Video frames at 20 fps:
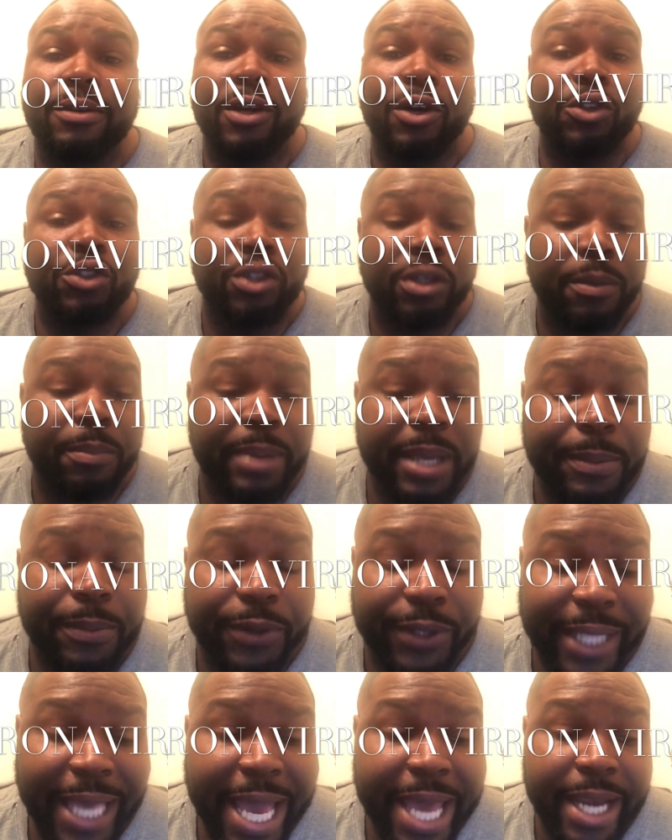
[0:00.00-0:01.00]
Those are the
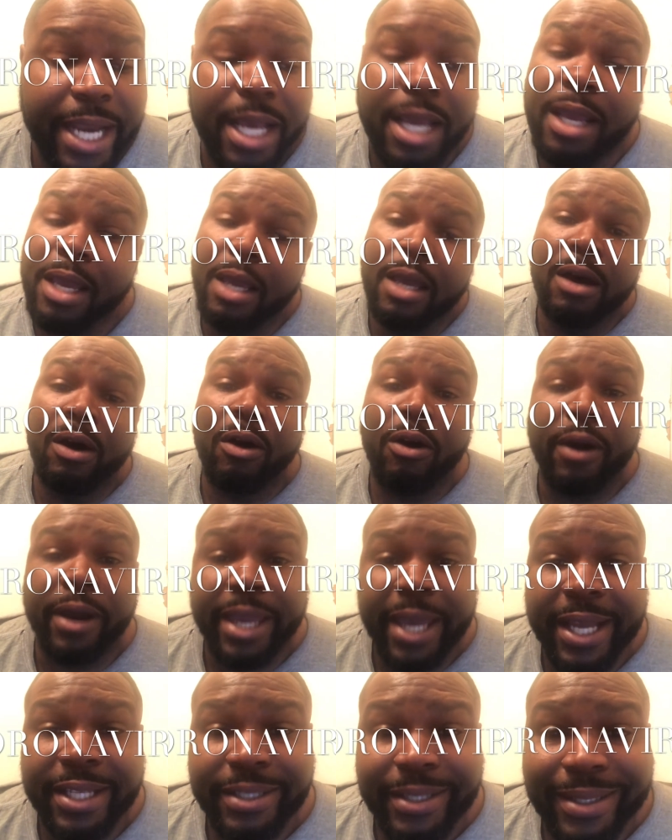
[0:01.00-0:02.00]
people that are
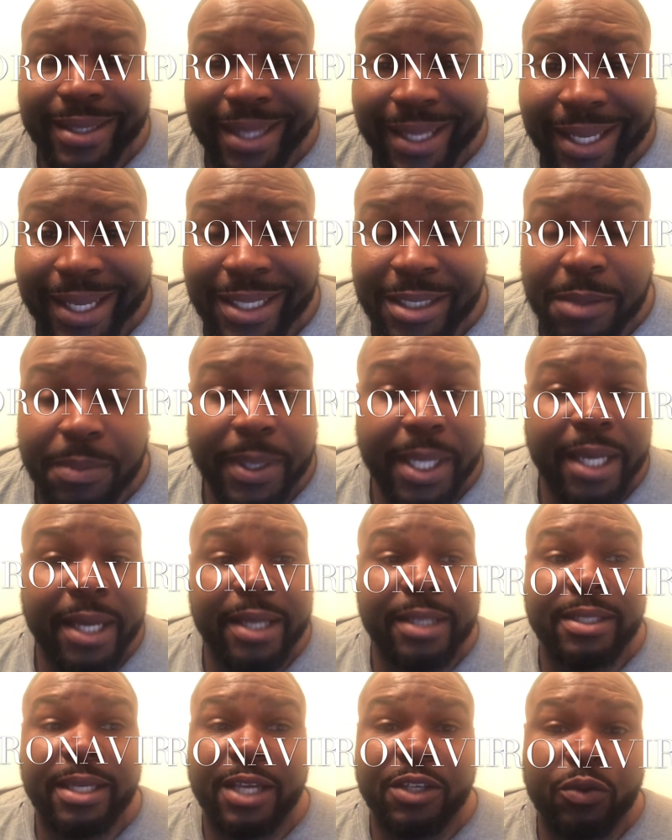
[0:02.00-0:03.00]
catching things.
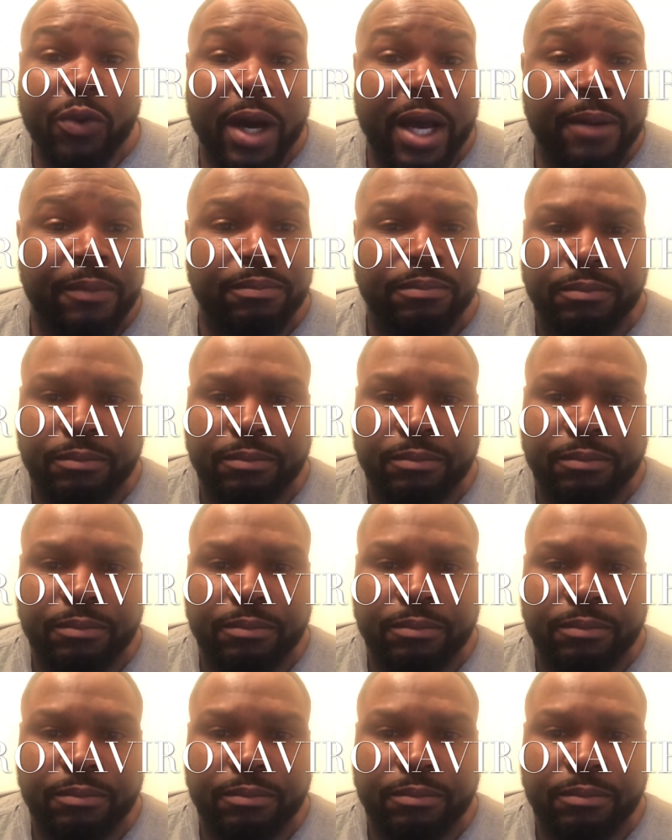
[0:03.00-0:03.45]
Because guess what?